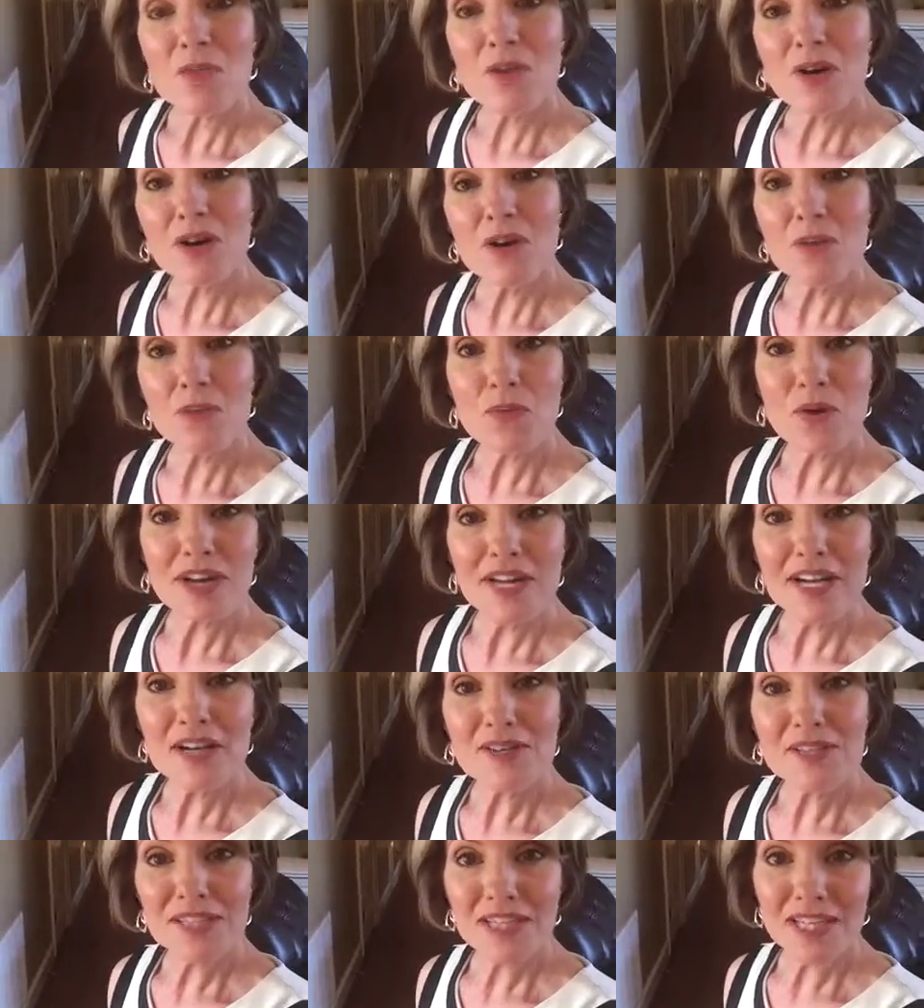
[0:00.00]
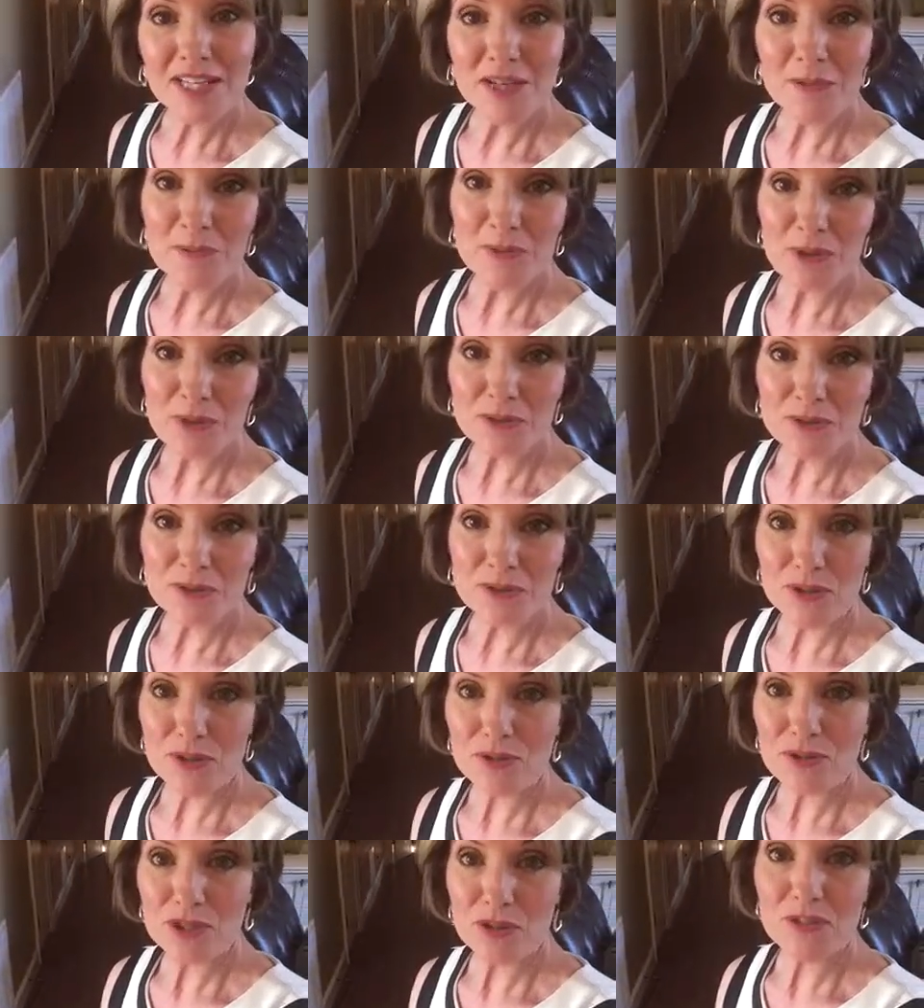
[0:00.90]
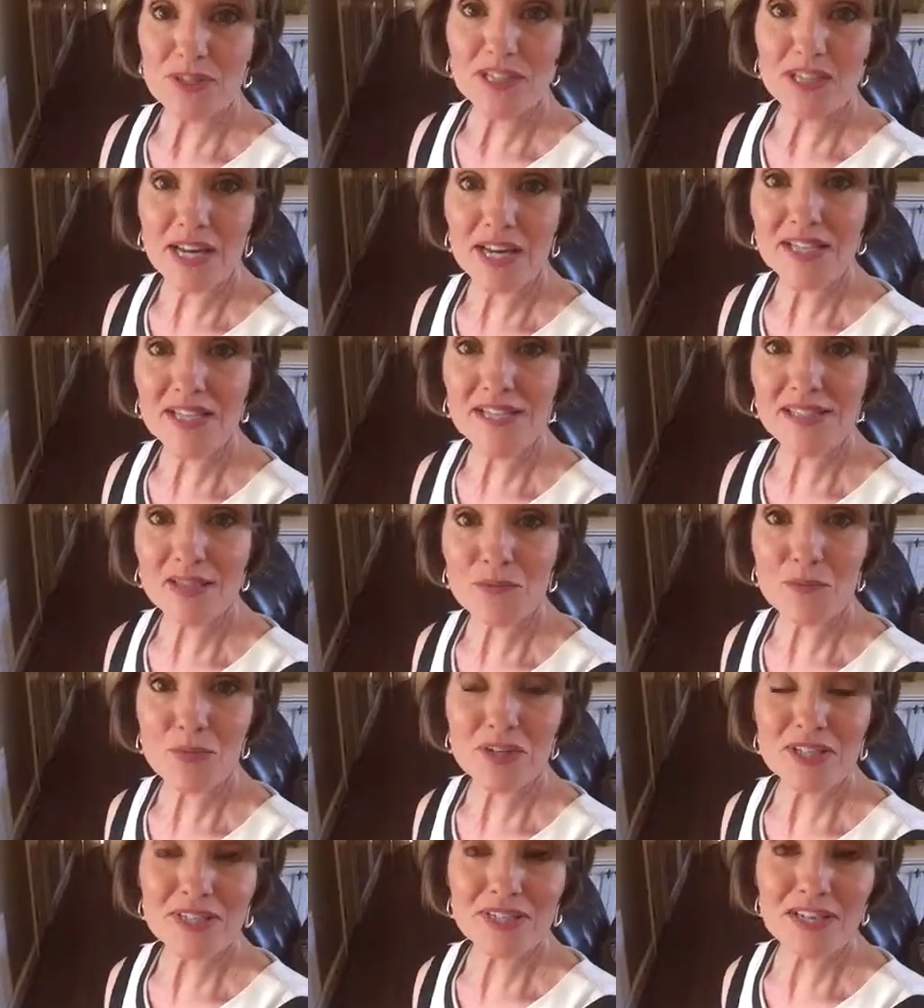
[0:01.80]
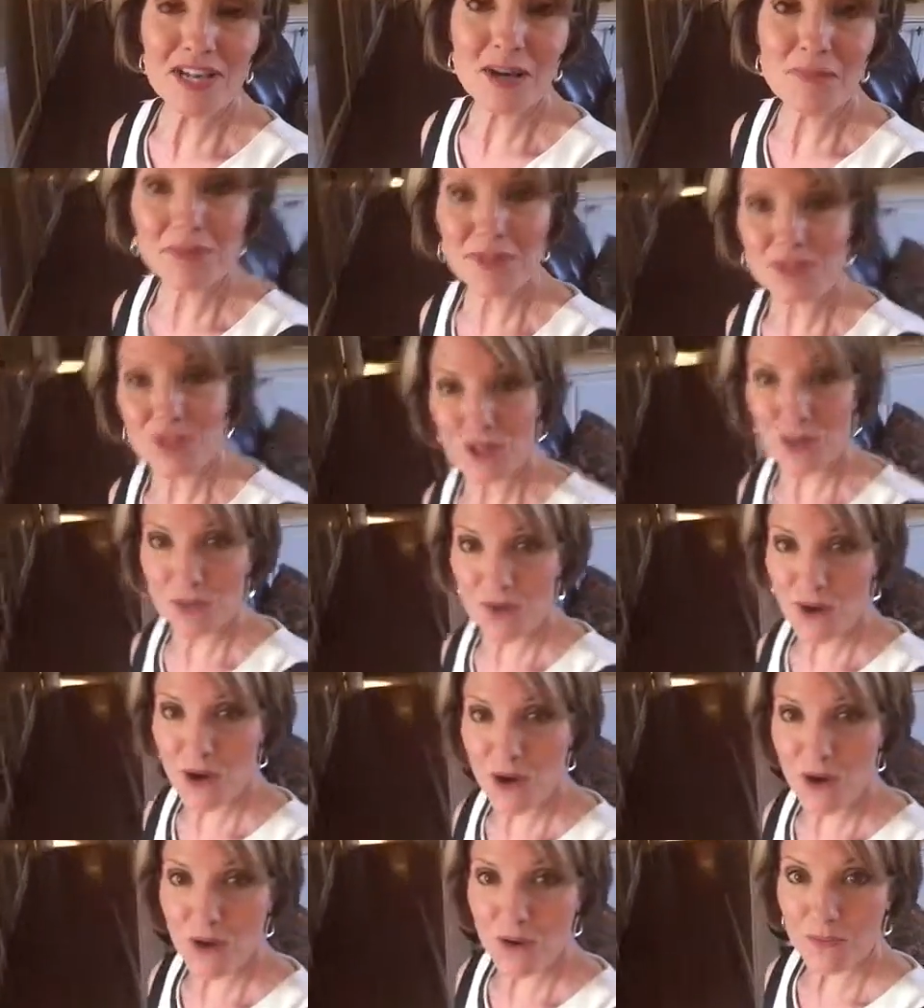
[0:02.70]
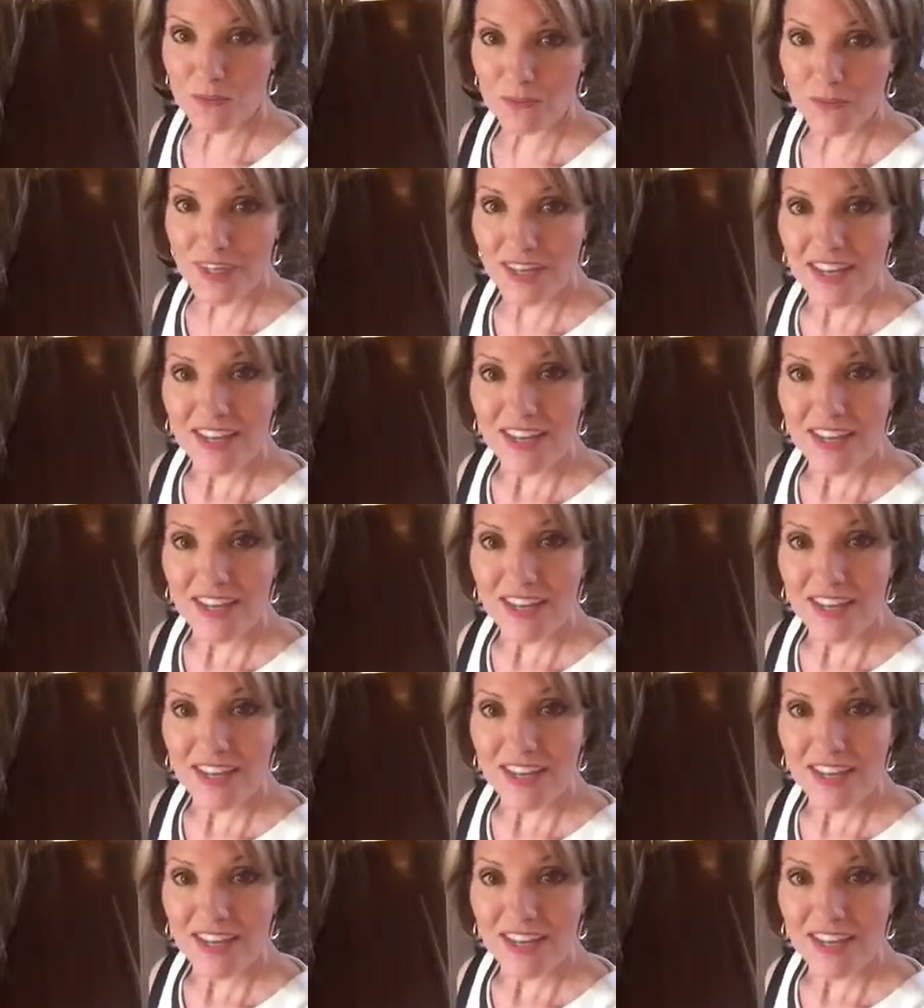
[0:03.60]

Well, what else can a builder do to entice someone to come into a home?